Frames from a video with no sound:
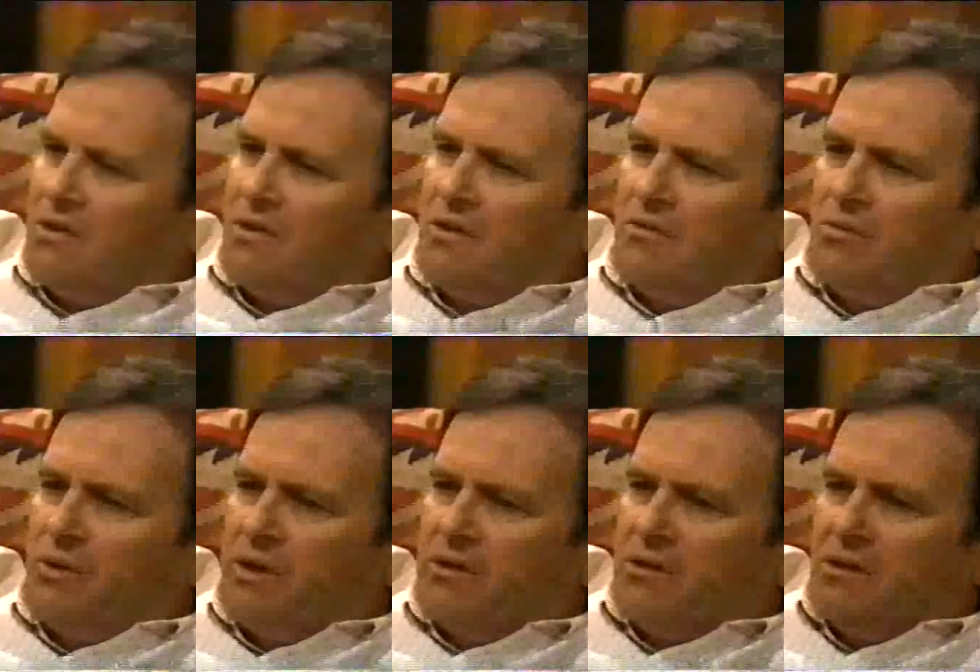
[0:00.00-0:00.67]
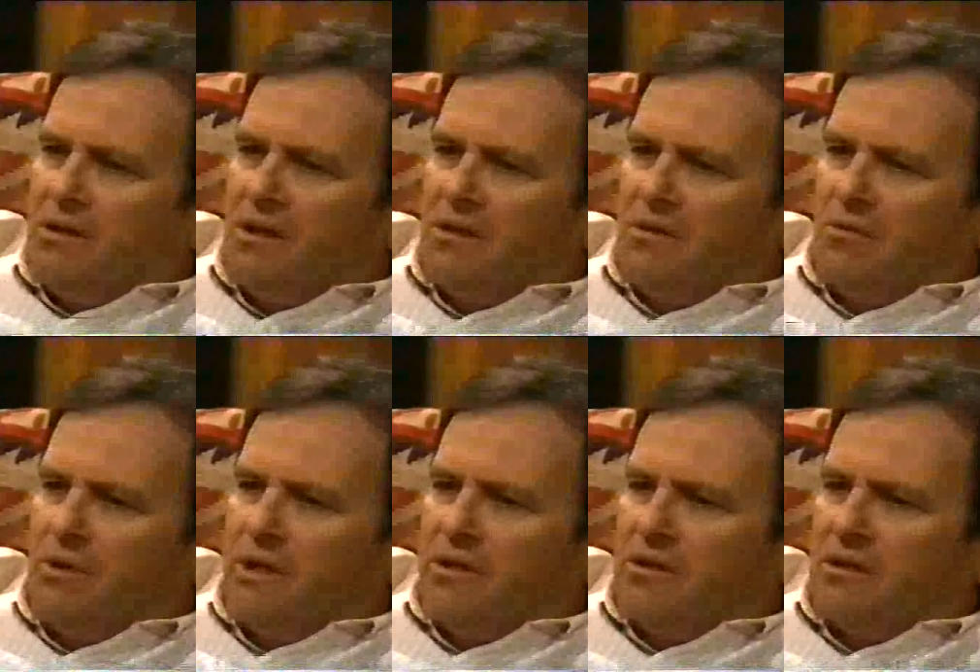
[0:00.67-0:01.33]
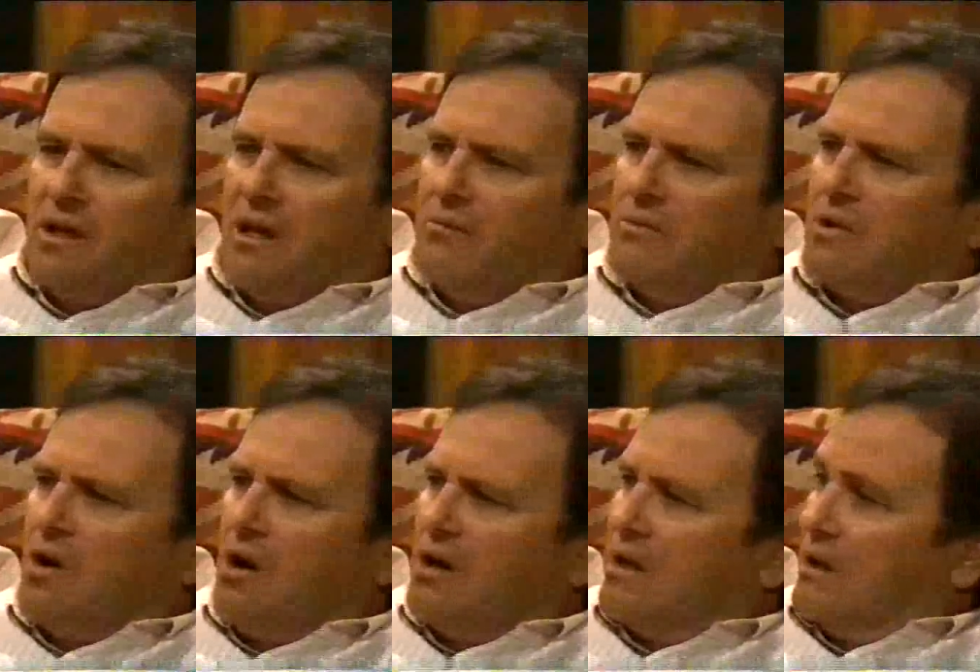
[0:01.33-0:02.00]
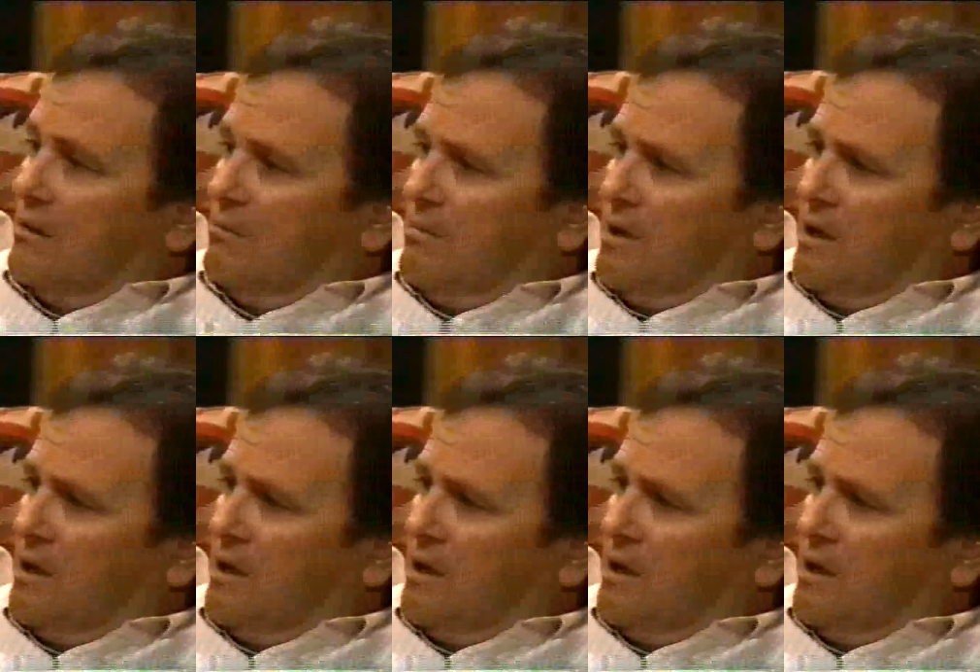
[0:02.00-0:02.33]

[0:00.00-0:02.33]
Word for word: good reason not to waste time talking about